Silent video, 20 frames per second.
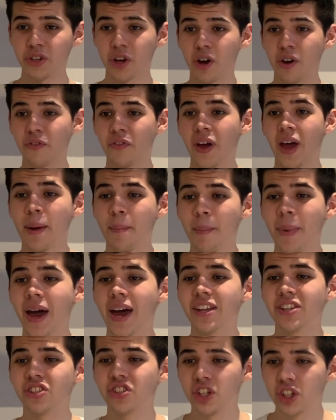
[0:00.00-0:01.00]
off,
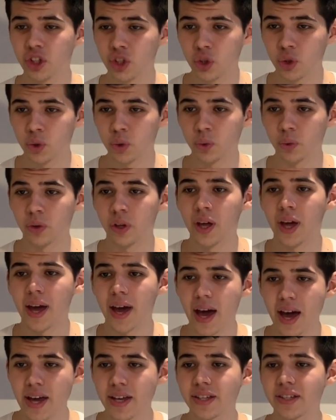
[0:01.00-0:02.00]
Aman Jadoon
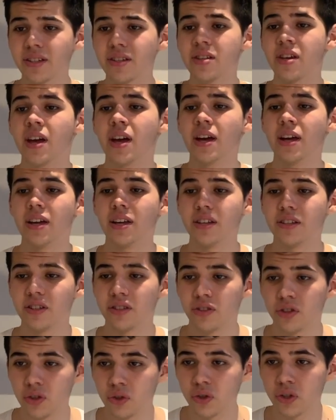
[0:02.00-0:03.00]
asked, is
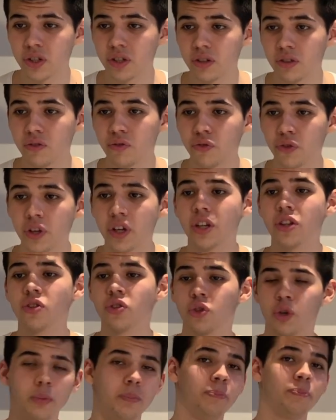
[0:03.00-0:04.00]
the tuition free in
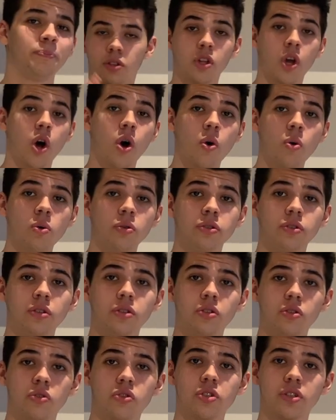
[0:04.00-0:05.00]
TUM? No, the
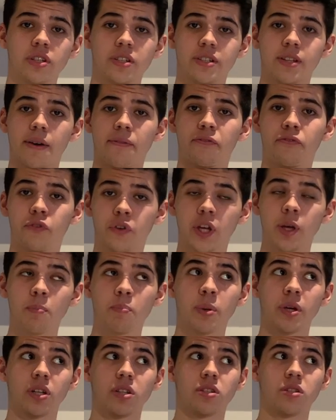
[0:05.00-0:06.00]
tuition is not free,
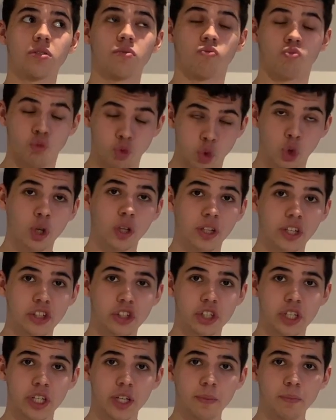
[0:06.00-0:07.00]
but it's really
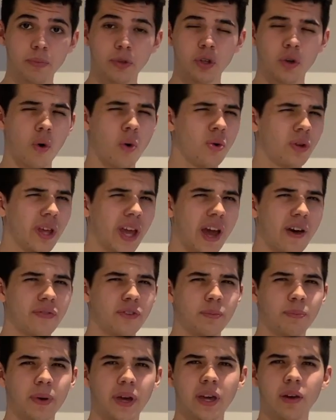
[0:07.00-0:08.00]
cheap. You only have
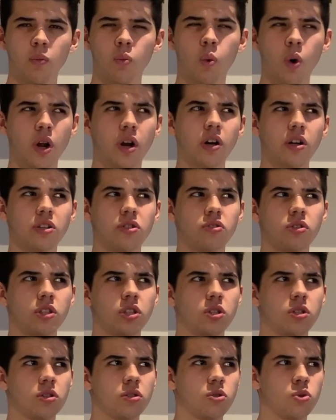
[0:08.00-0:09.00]
to pay
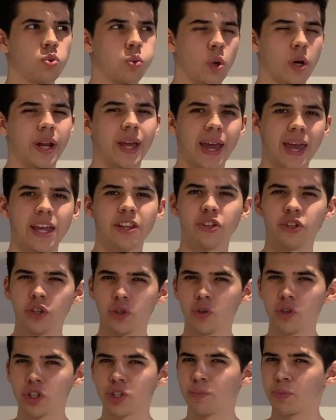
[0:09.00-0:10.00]
128
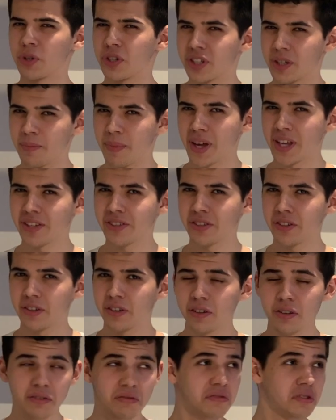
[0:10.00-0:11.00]
euros per
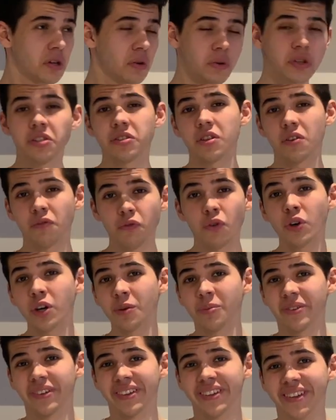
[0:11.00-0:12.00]
semester, so it's
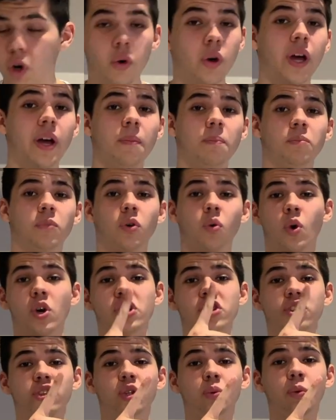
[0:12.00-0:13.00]
affordable. Okay,
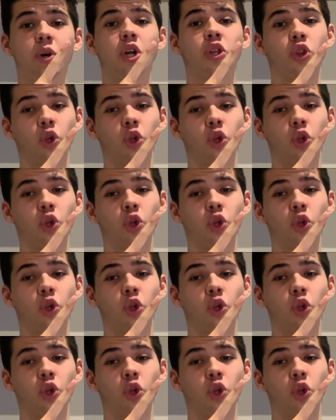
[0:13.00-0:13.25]
question numero